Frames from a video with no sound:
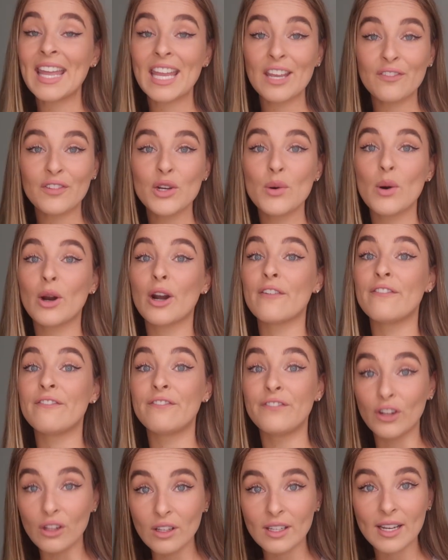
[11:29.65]
if you are
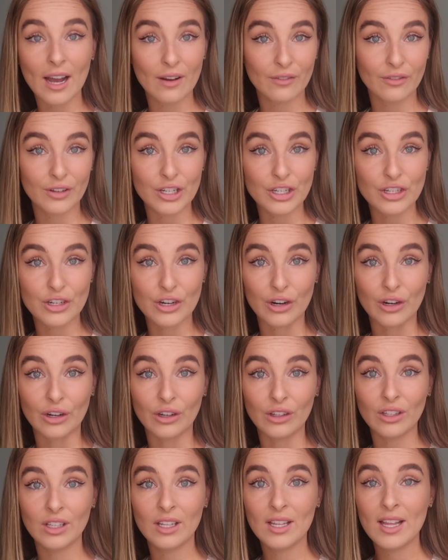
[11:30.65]
a full coverage
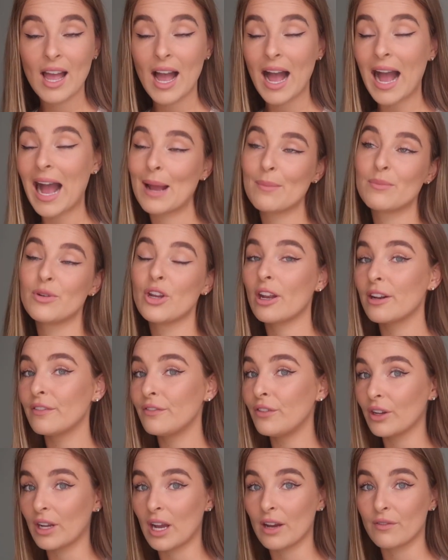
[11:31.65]
girl, I'm not a
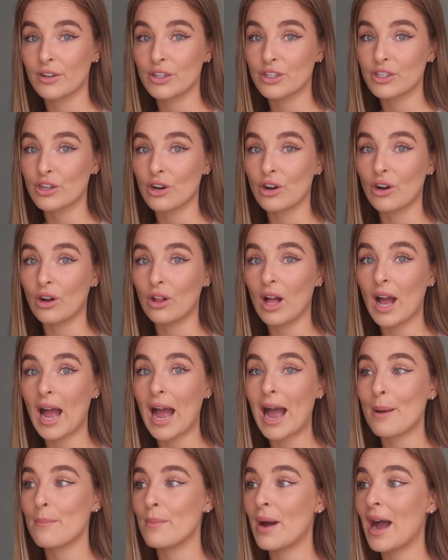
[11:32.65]
full coverage girl.
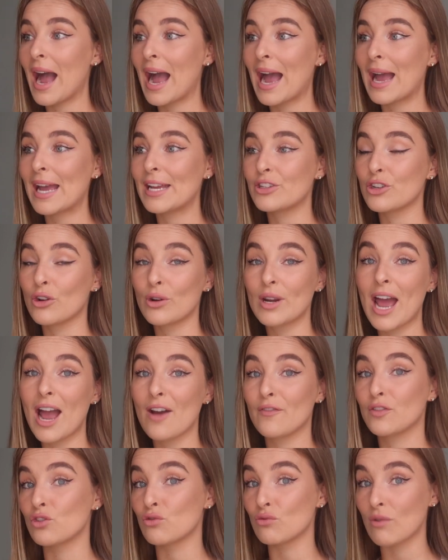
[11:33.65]
I don't
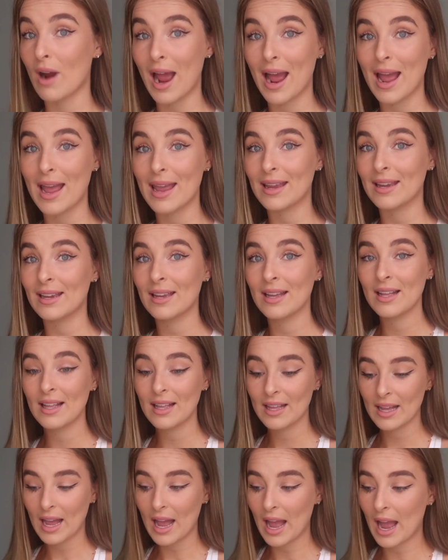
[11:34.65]
have dry
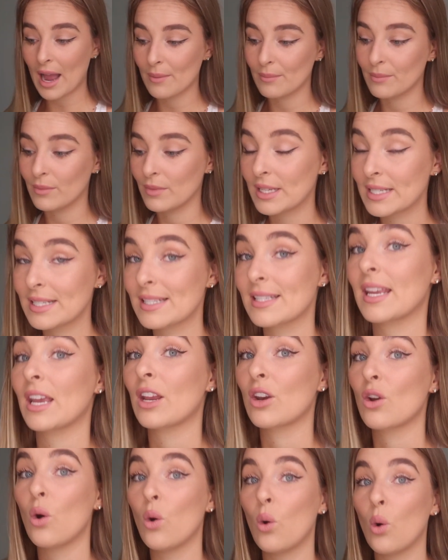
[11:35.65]

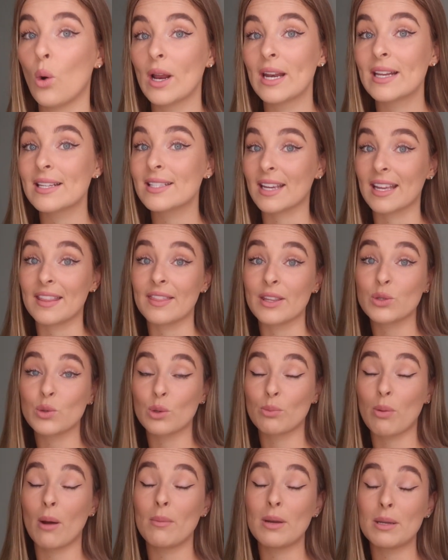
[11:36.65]
skin or oily skin. This
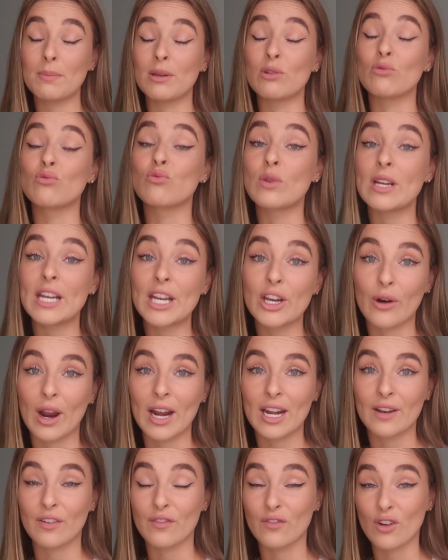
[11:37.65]
would probably be really
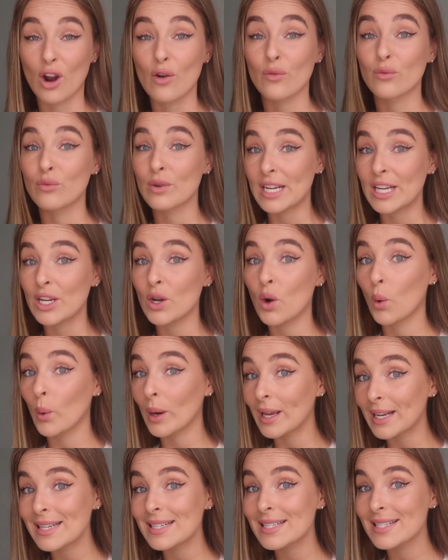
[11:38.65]
great if you've got really
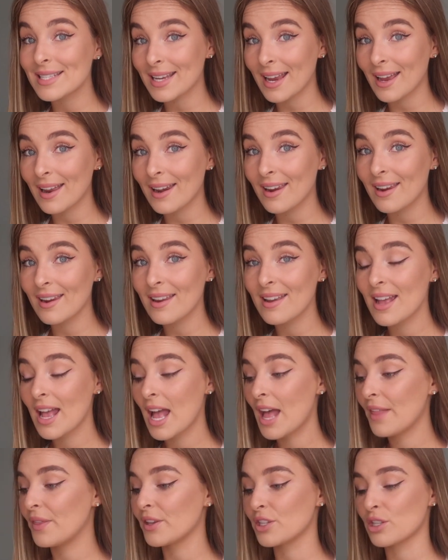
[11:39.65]
oily skin.
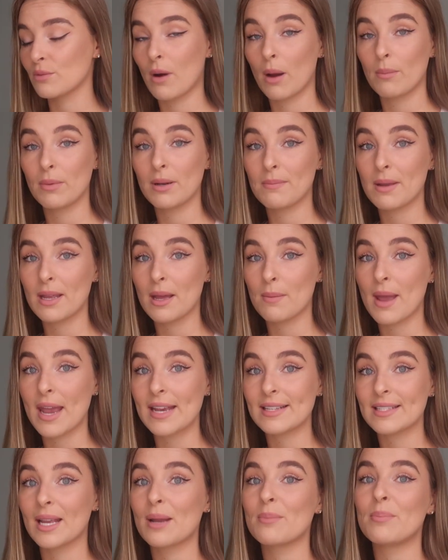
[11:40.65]
This will probably be
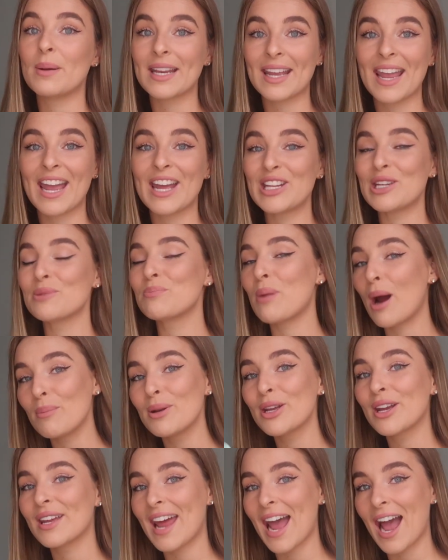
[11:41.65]
amazing. But again, you're
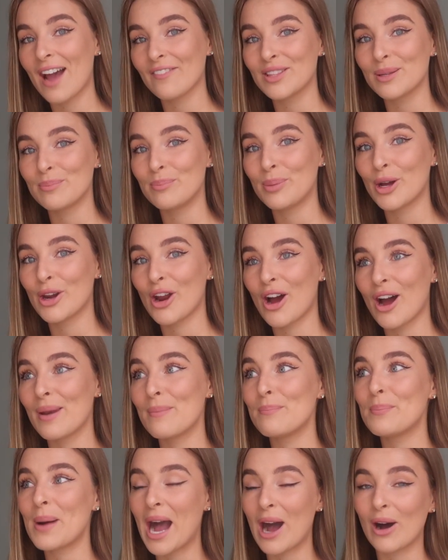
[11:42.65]
probably gonna have to put
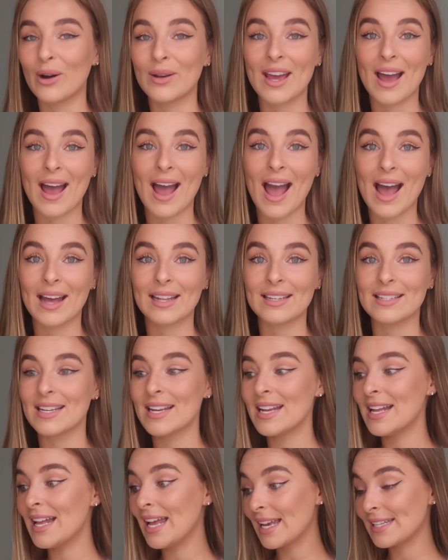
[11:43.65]
on powder and
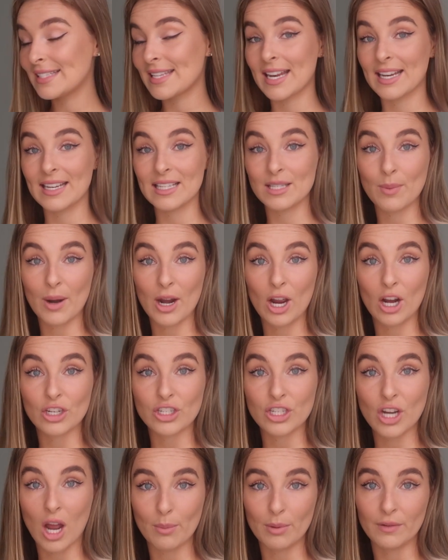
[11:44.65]
setting spray
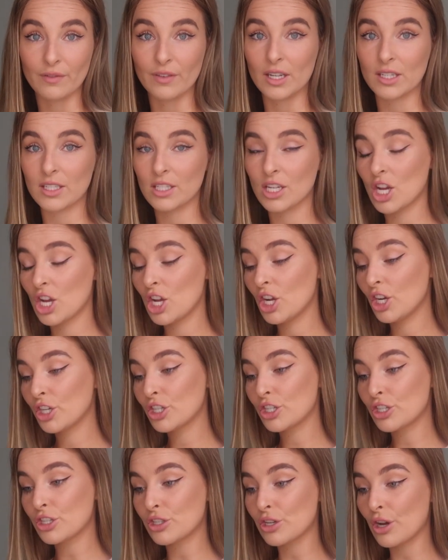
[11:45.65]
on top of it.
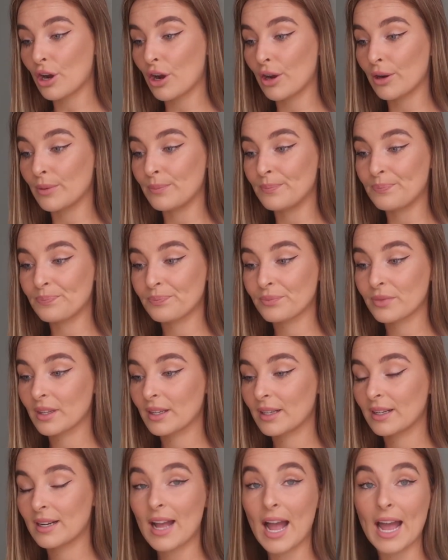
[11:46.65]
So
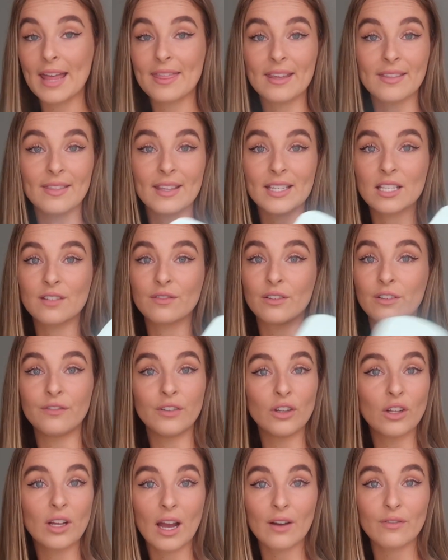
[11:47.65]
I think this is for
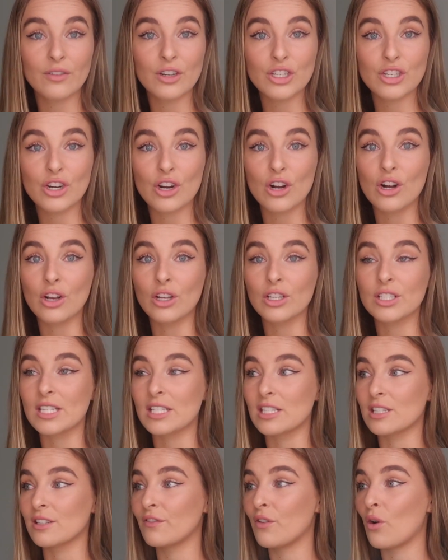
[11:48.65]
full coverage
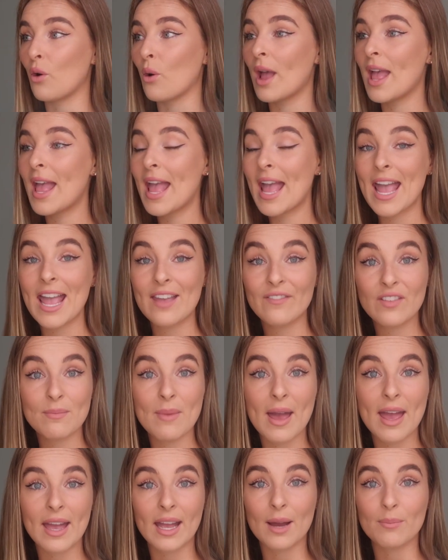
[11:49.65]
girls, this is for heavy
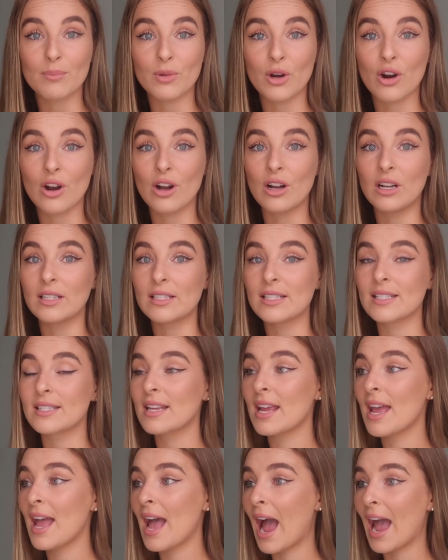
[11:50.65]
makeup girls.
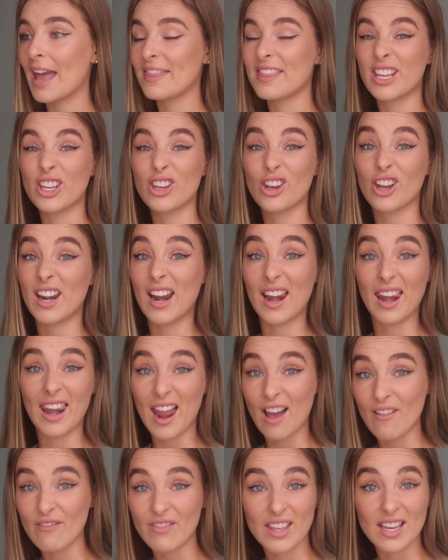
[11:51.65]
I think you're gonna
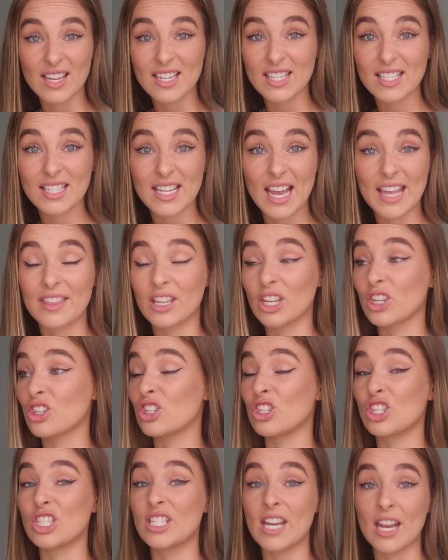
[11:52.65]
love this. I think you
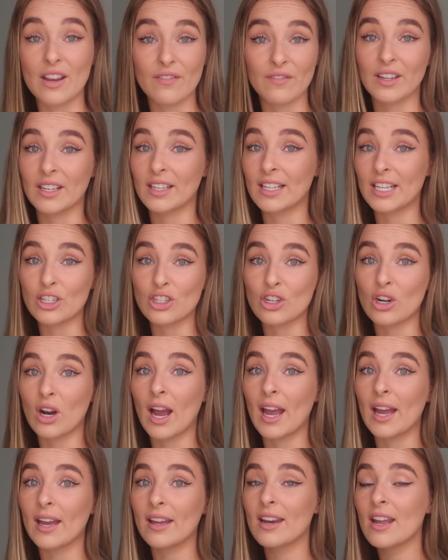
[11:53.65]
should definitely
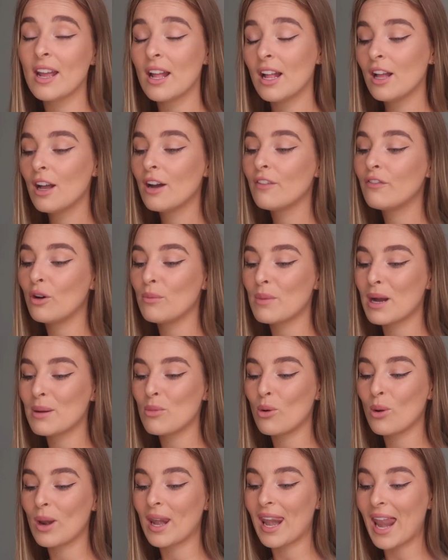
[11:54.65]
try it. For my
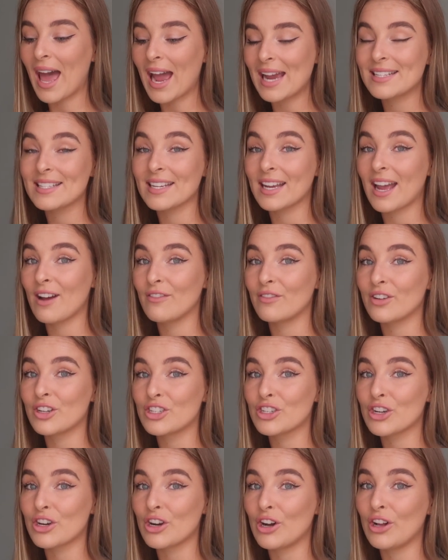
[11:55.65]
more lighter
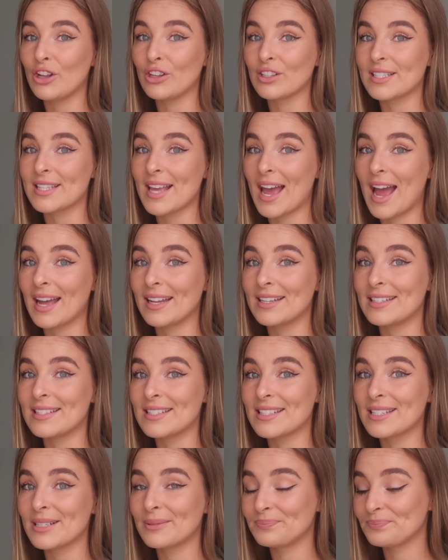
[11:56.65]
coverage girls,
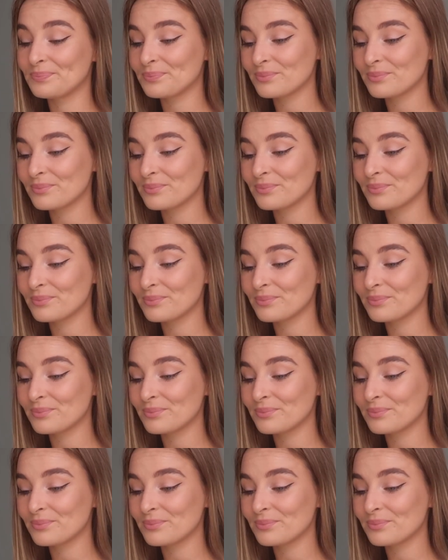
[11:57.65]
and